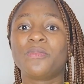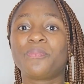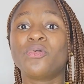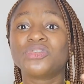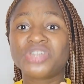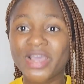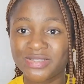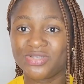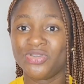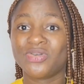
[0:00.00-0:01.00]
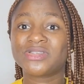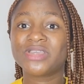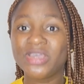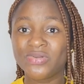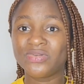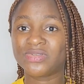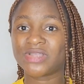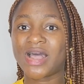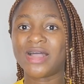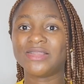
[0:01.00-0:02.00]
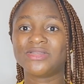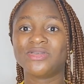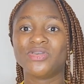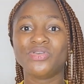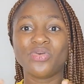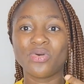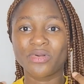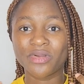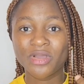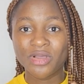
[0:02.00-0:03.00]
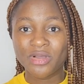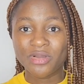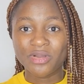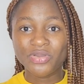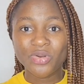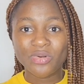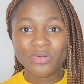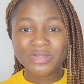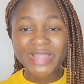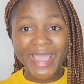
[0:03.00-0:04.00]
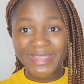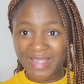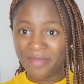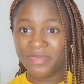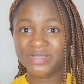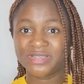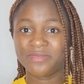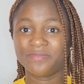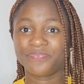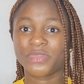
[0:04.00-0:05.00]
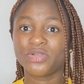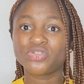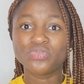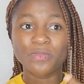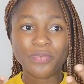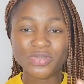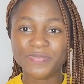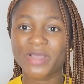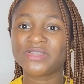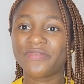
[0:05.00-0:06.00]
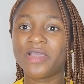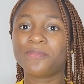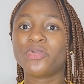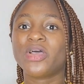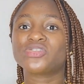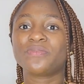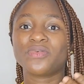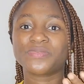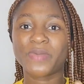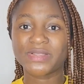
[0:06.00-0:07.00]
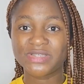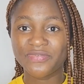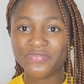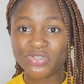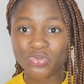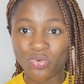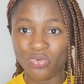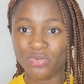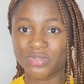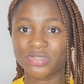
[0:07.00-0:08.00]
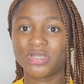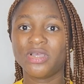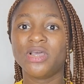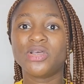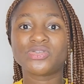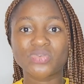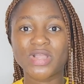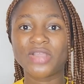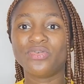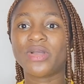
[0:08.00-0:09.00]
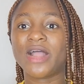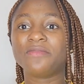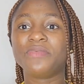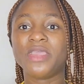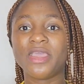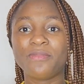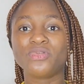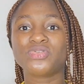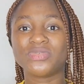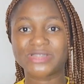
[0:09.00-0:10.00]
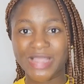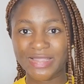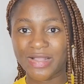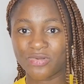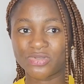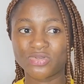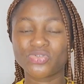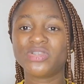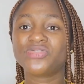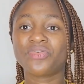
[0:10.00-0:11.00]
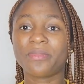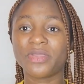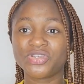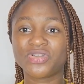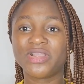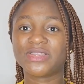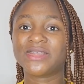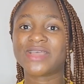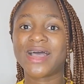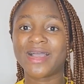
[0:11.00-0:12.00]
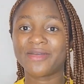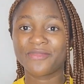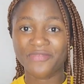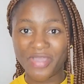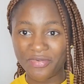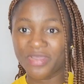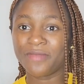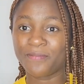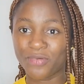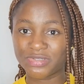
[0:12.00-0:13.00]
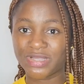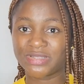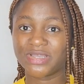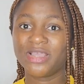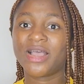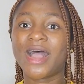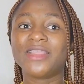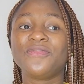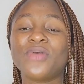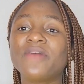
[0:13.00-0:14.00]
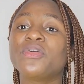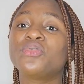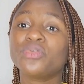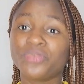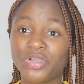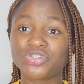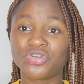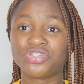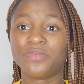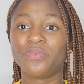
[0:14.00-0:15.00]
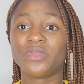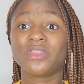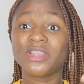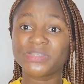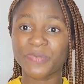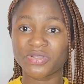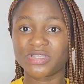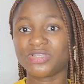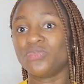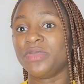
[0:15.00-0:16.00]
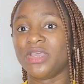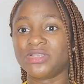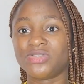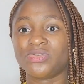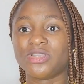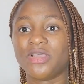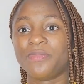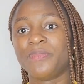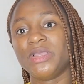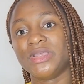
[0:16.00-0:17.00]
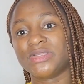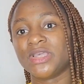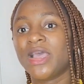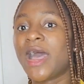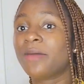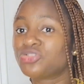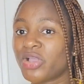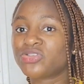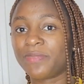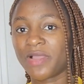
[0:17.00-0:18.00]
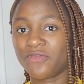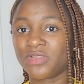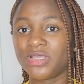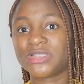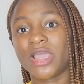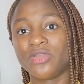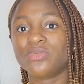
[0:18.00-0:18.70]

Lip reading: project your skills and your dynamism to prospective employers, to prospective schools, so that you can be able to stand out. So these recommendation letters are very important. And if you have a good relationship with this person, it will be easy to say, please, I'm trying to apply for this. Can